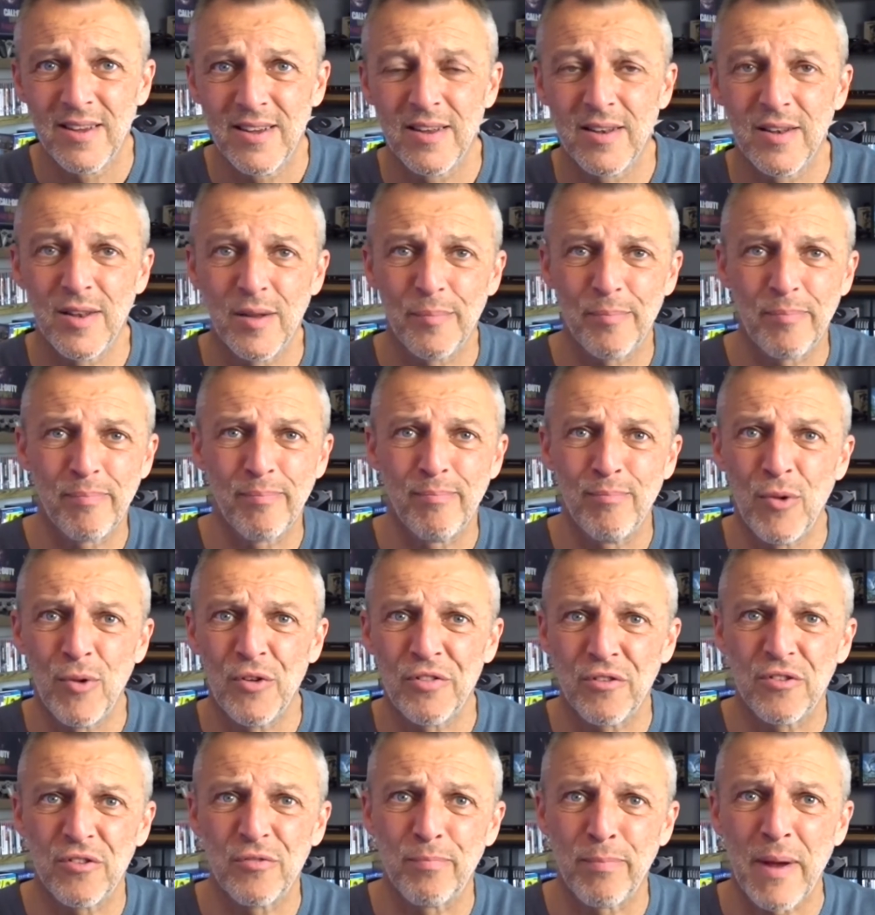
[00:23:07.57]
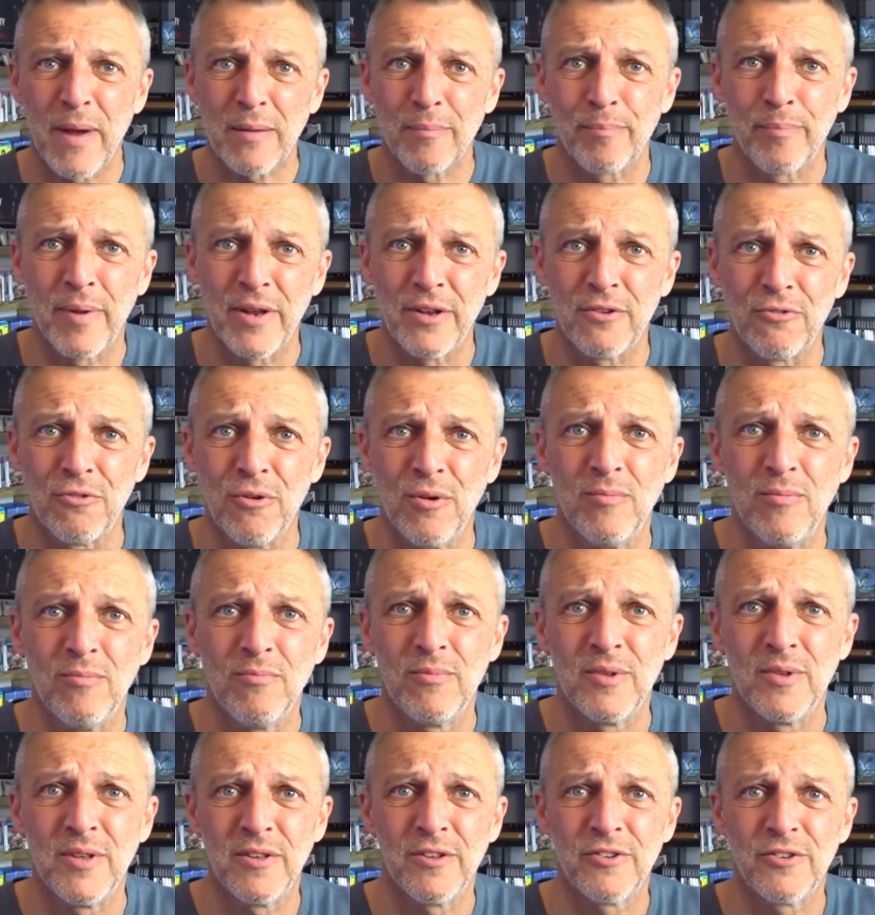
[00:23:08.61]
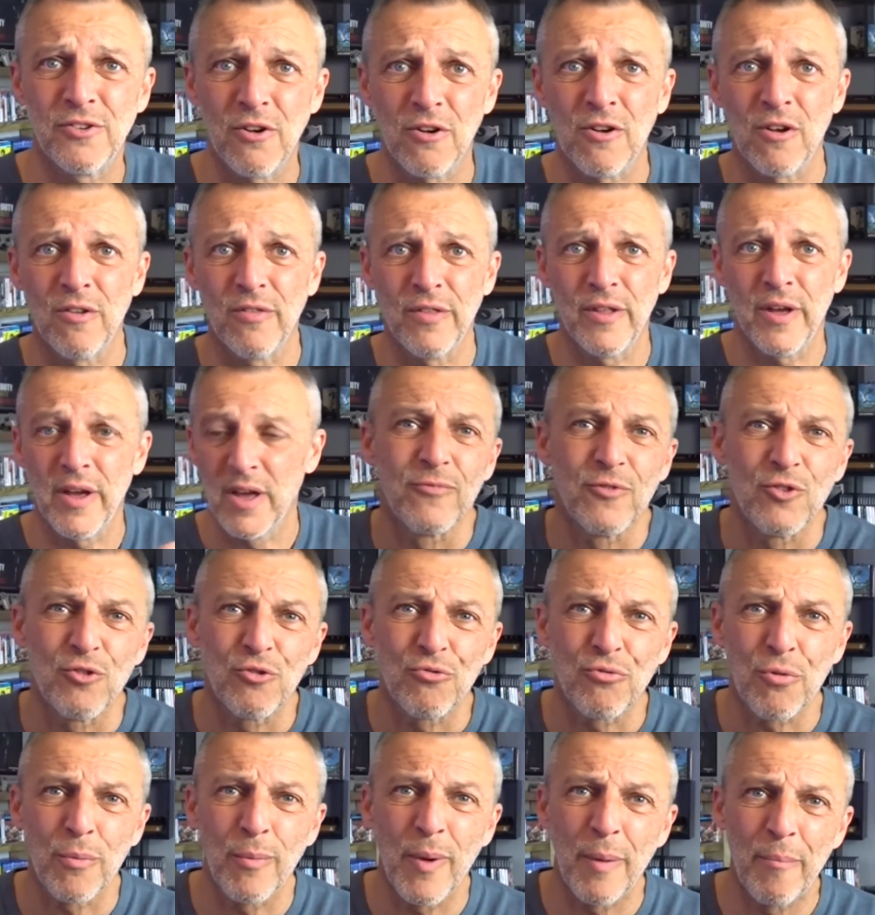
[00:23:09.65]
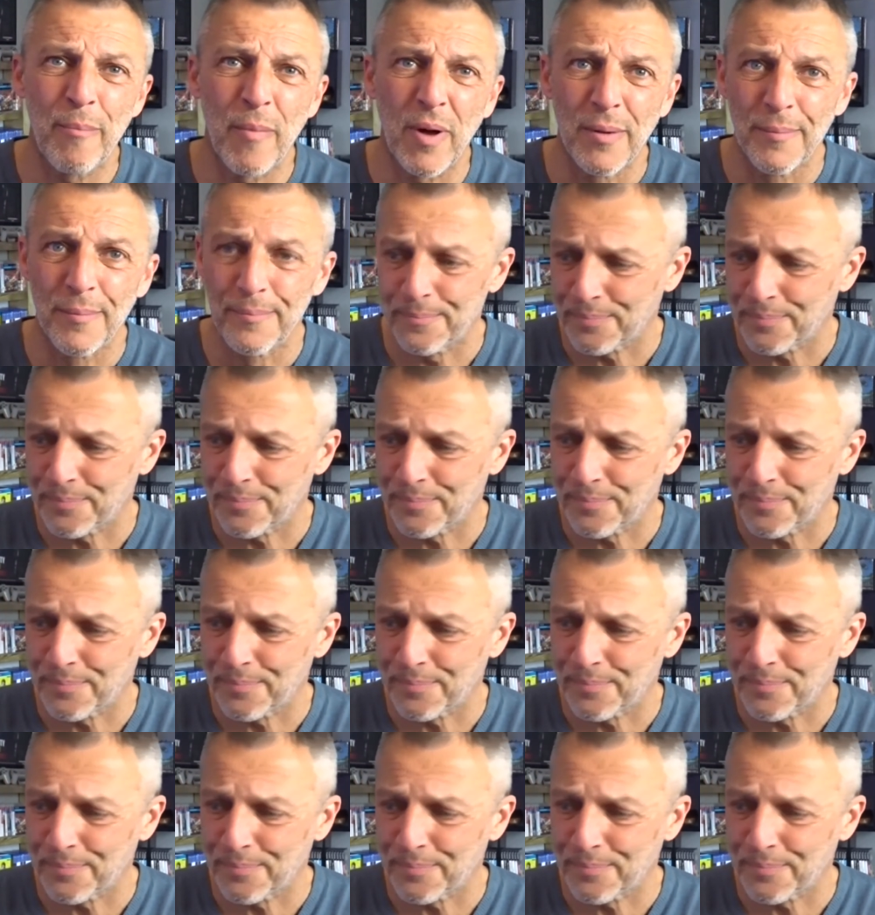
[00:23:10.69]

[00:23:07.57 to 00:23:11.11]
in the mother's back bedroom with the sock on there, just remember,